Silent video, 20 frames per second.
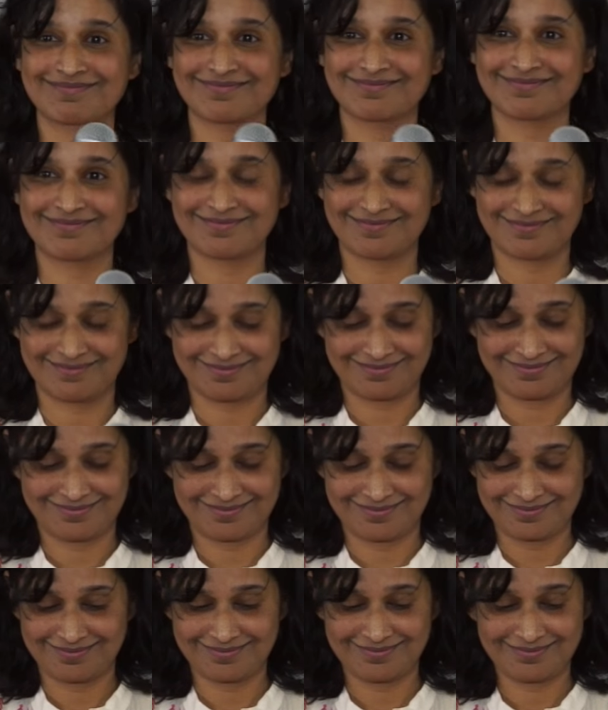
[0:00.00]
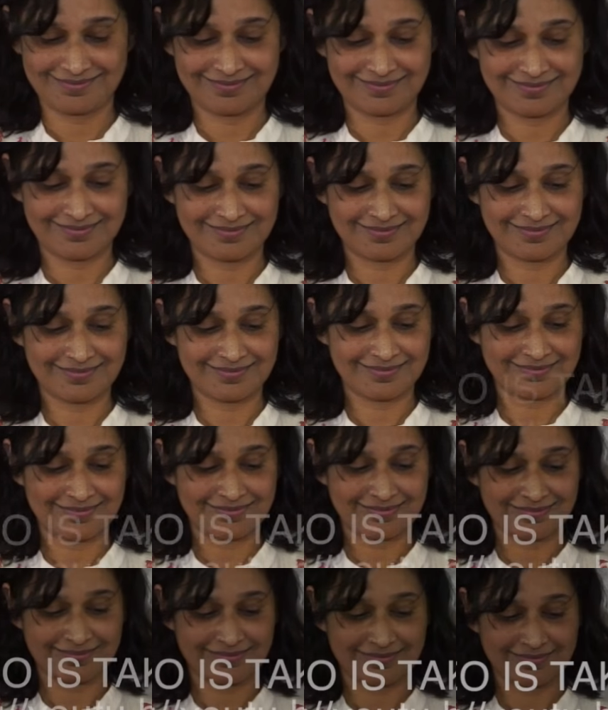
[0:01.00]

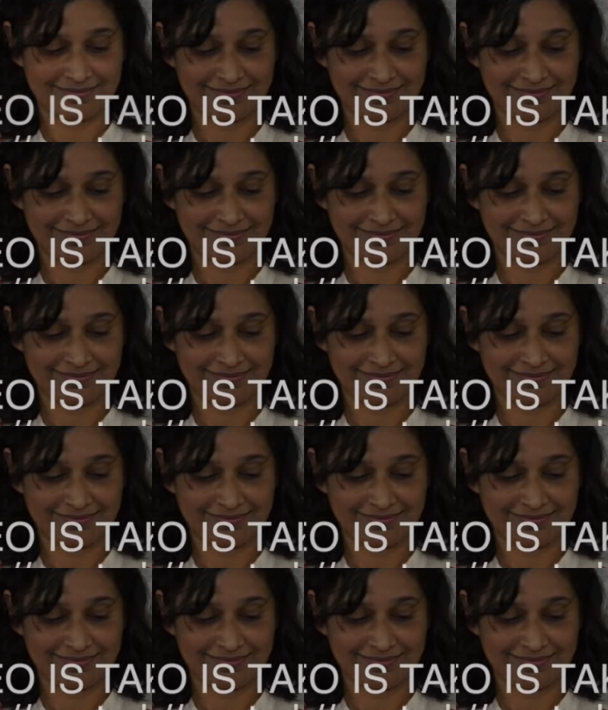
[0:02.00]
Nobody speaks.